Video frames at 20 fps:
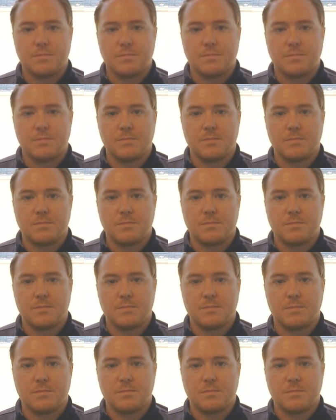
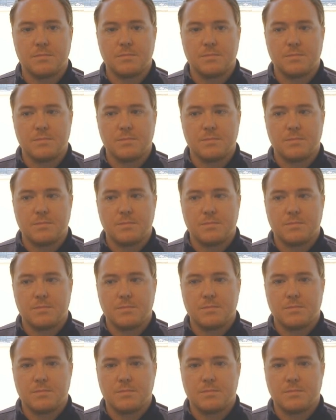
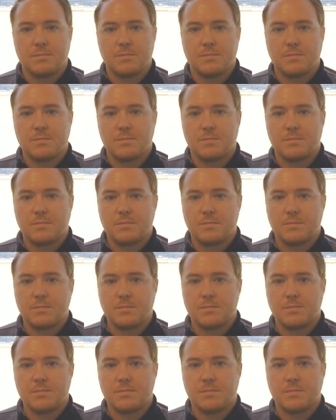
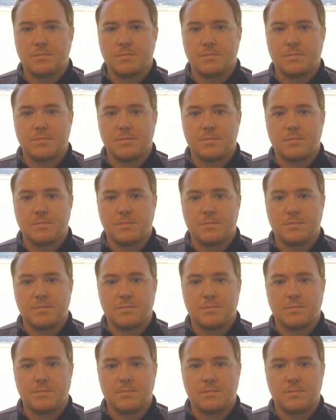
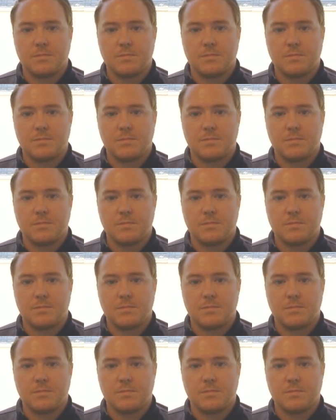(not speaking)